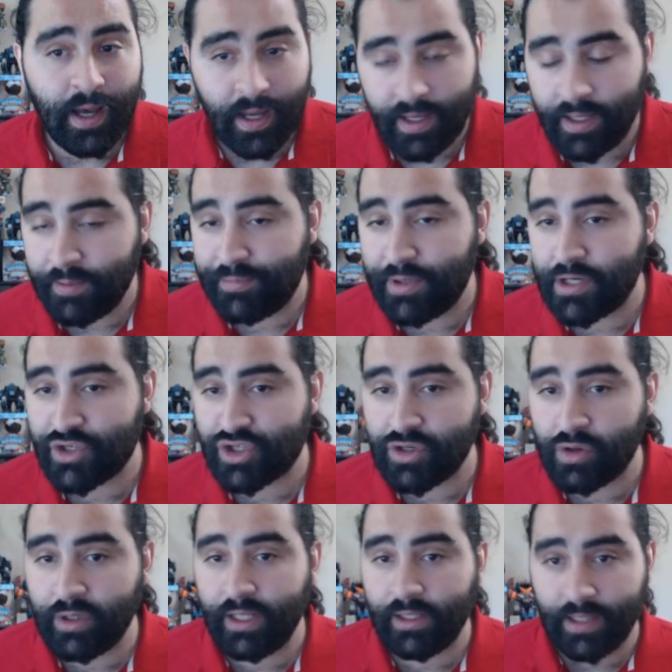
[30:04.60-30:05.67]
It appears
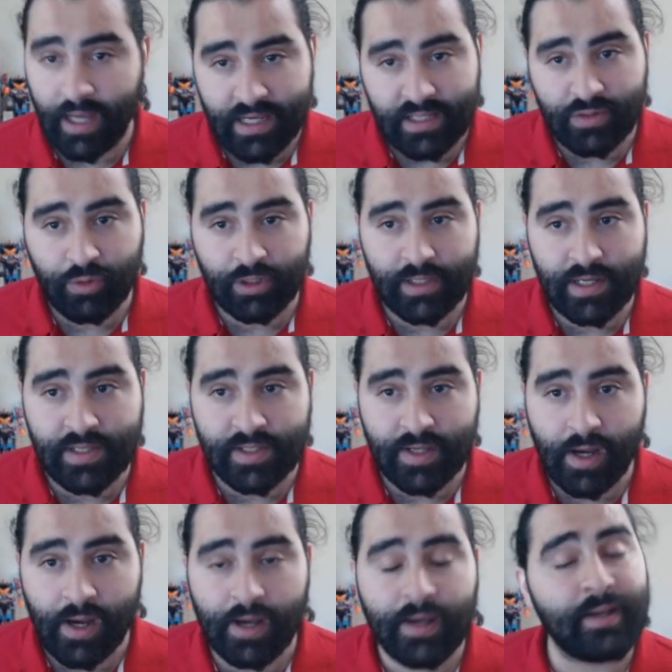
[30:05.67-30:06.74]
Sony liked what they
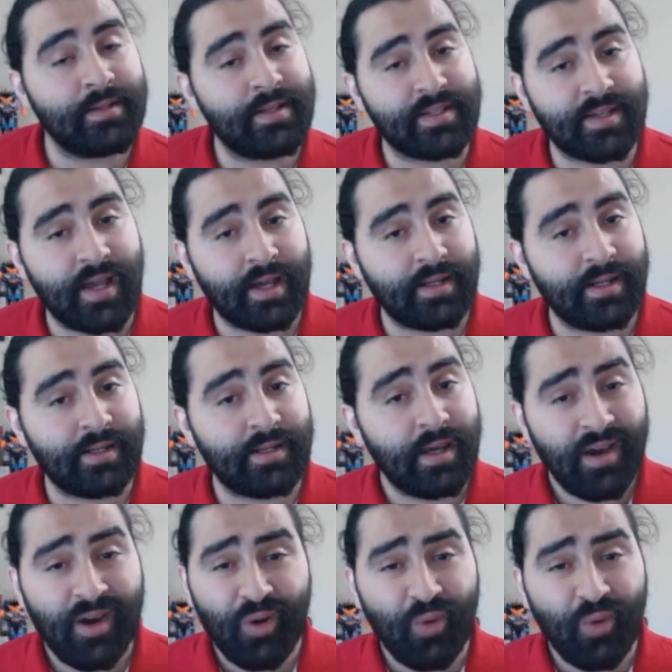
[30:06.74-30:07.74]
saw and decided,